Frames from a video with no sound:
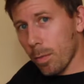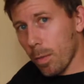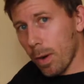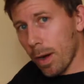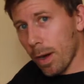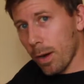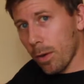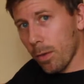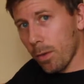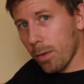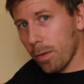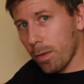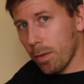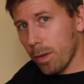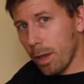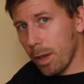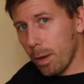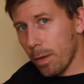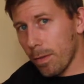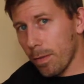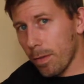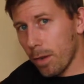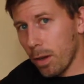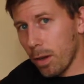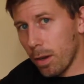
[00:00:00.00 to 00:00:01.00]
Wales. Now
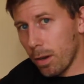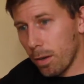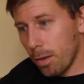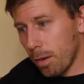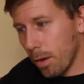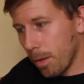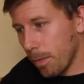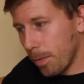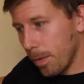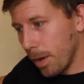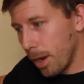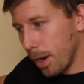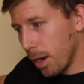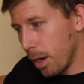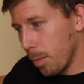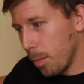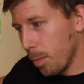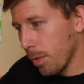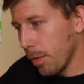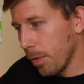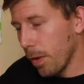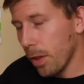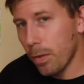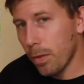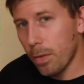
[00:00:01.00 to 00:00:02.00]
I've done a fair number
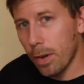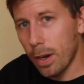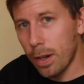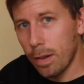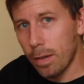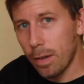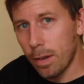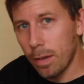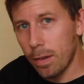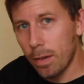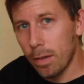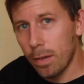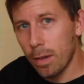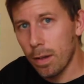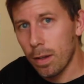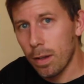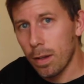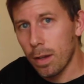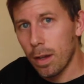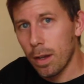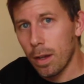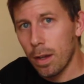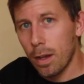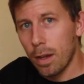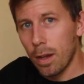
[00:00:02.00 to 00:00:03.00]
of other races.
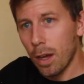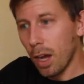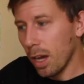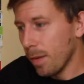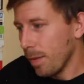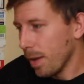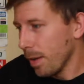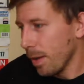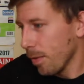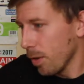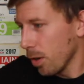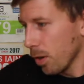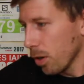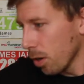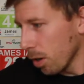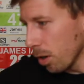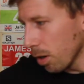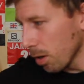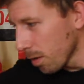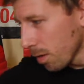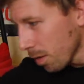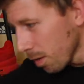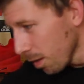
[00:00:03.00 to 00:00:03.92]
I've even got